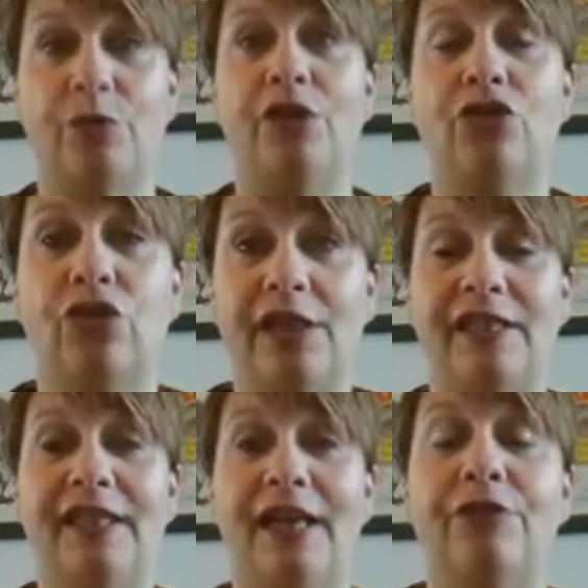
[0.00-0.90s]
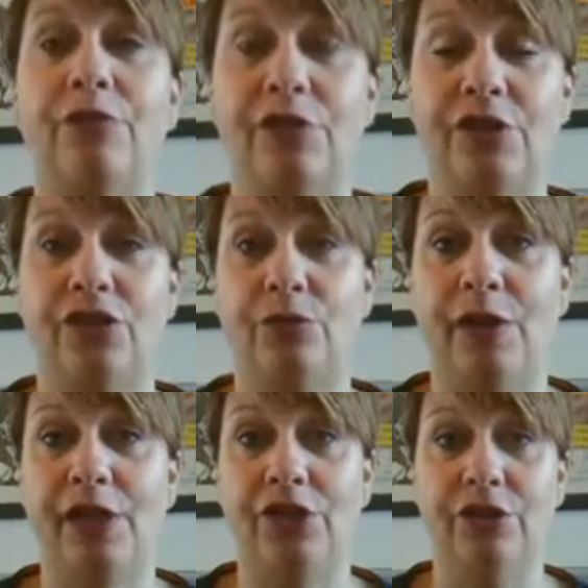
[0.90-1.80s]
when you're trying to get through a
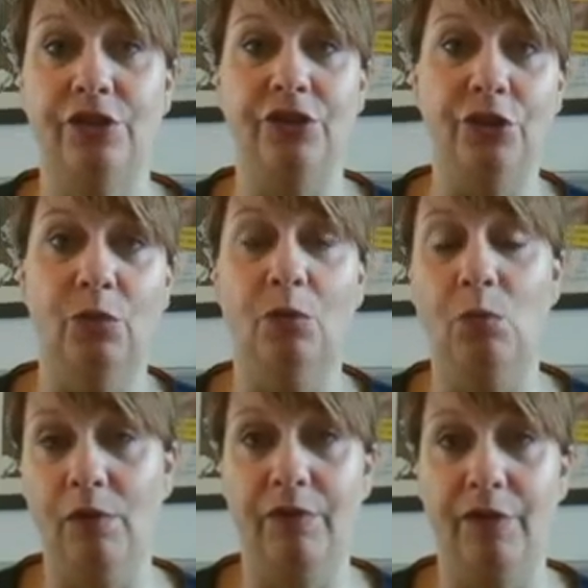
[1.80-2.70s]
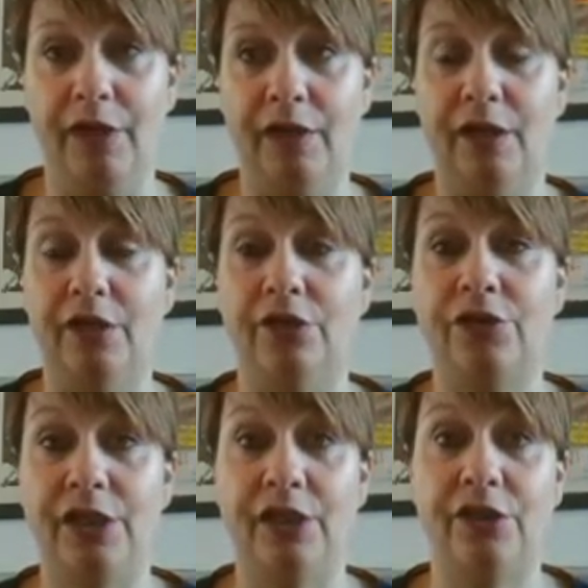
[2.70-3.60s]
situation and you want one thing and your
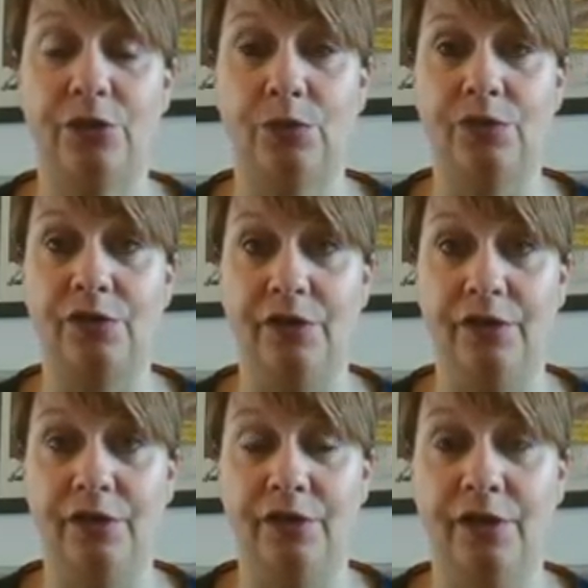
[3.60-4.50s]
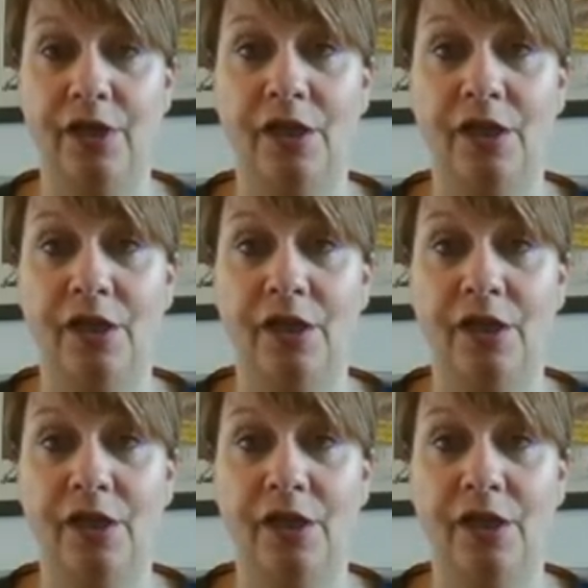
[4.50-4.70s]
teenager wants another,